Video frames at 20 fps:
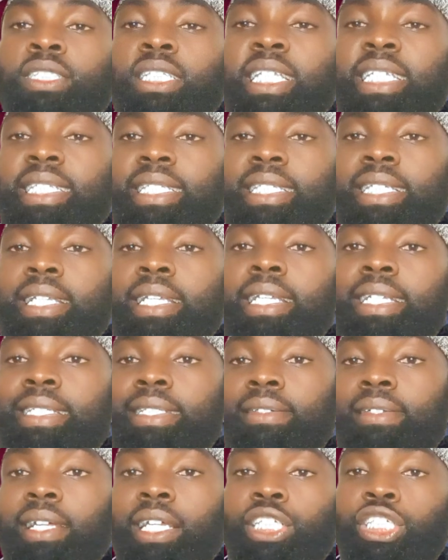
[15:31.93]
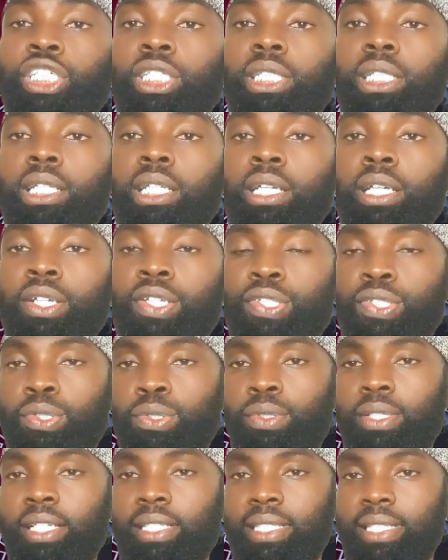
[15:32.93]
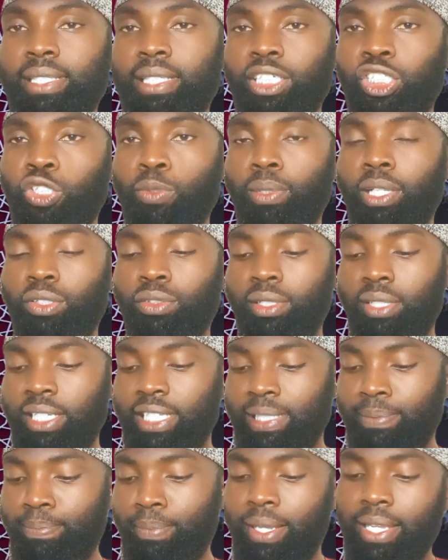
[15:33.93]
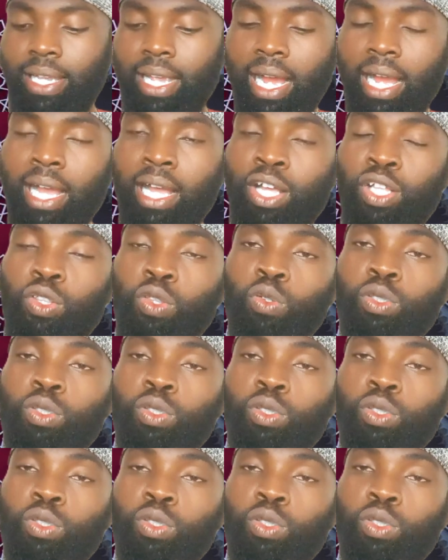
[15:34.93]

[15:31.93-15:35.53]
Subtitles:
The sea is raging. So this is a jumlatun ismiya.